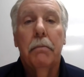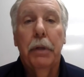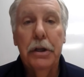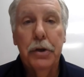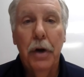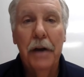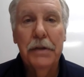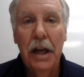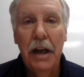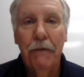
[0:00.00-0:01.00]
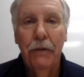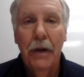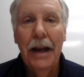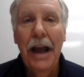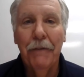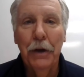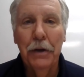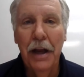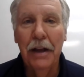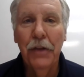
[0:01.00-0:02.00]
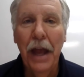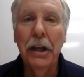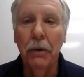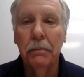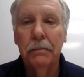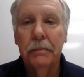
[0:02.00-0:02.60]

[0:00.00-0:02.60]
Please drive safe and have a good day. Thank you.